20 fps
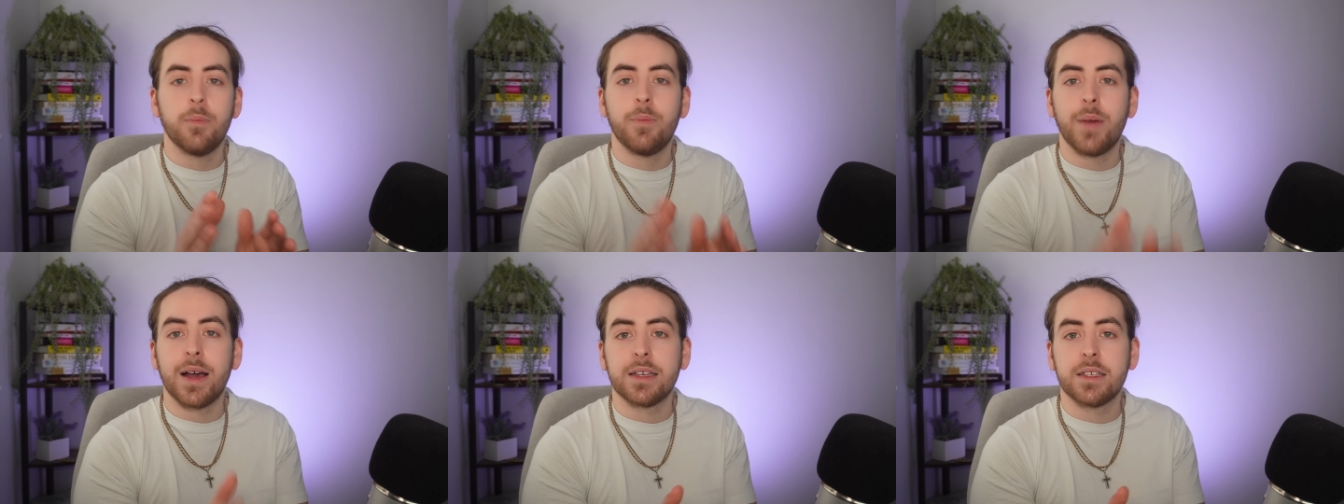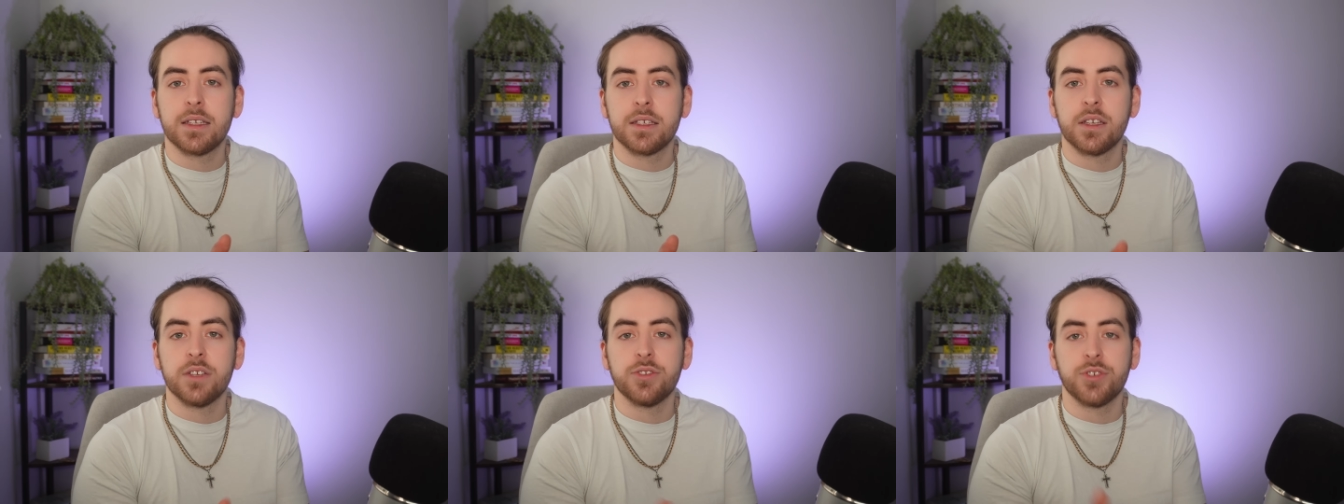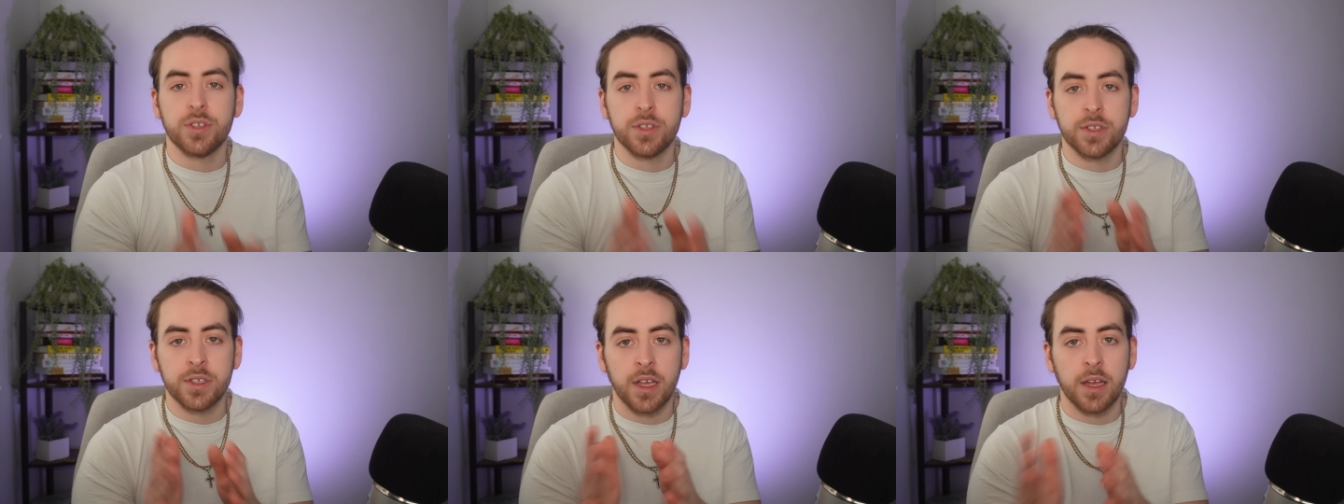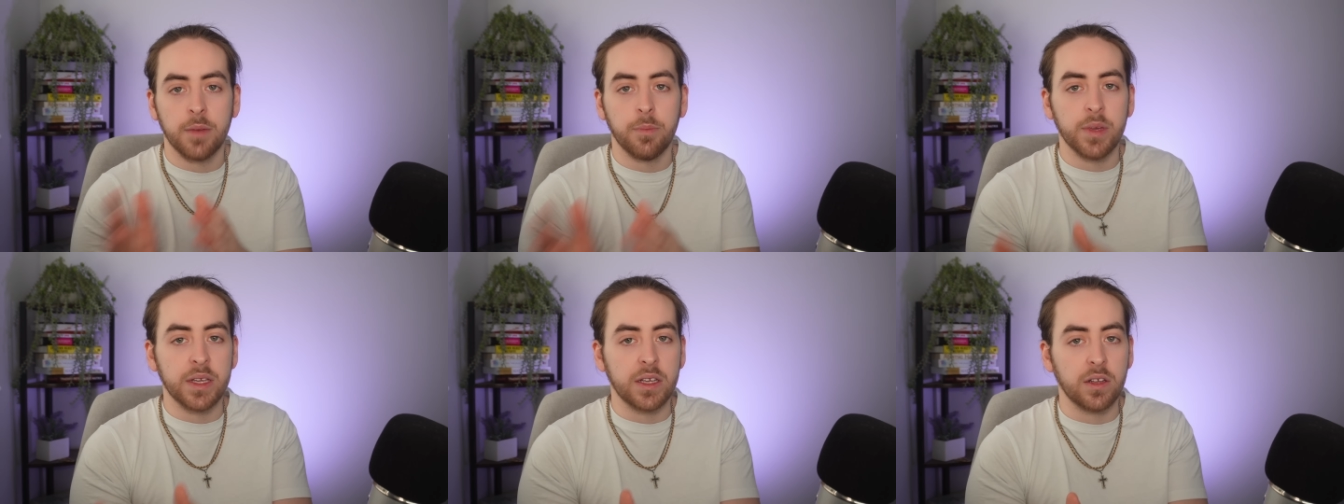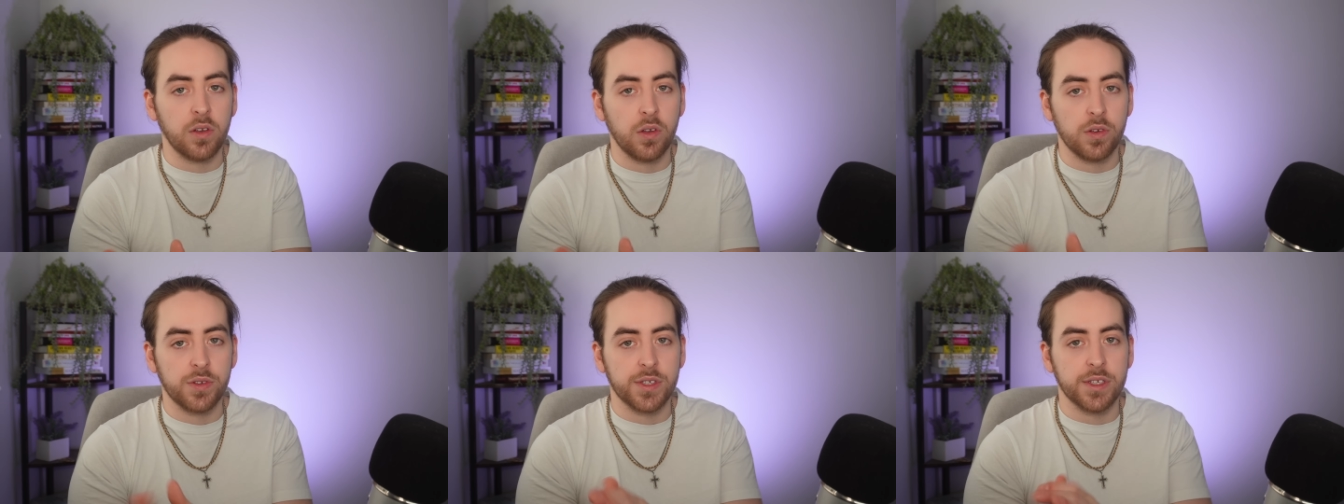bad decisions and
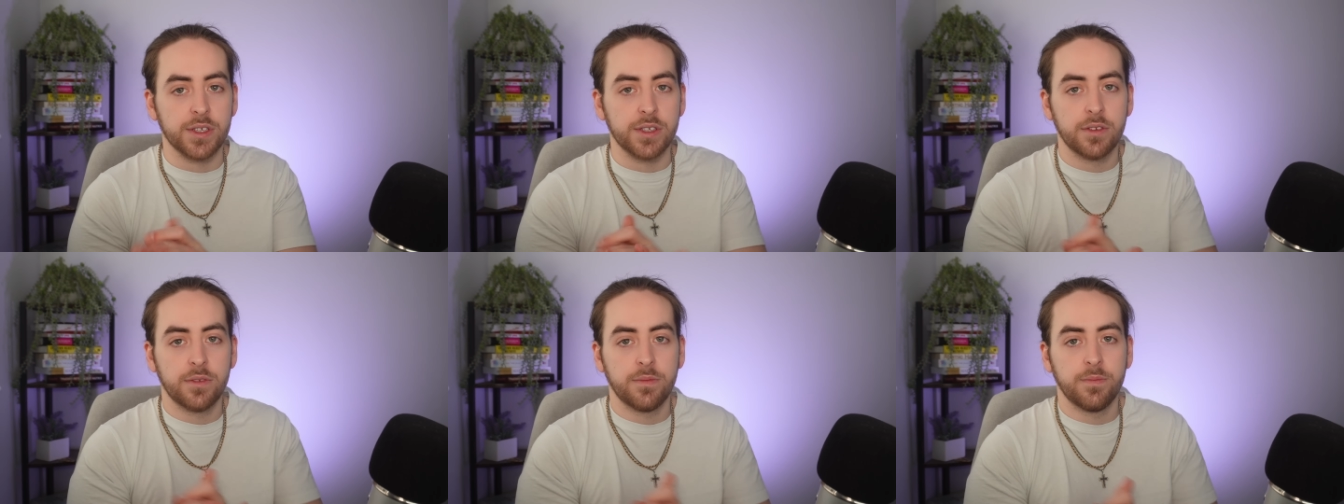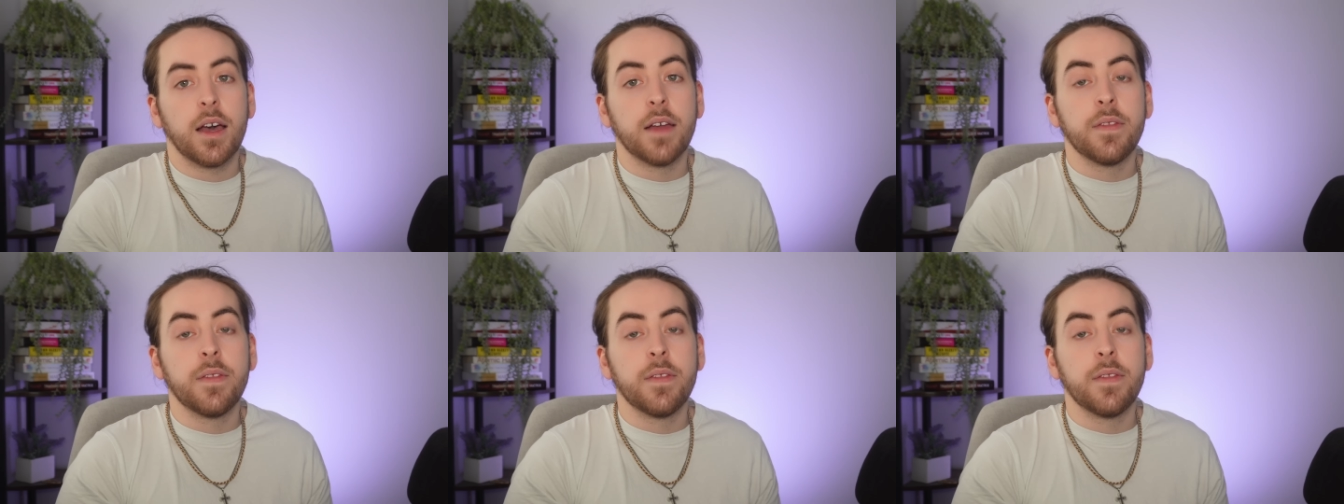bigger losses.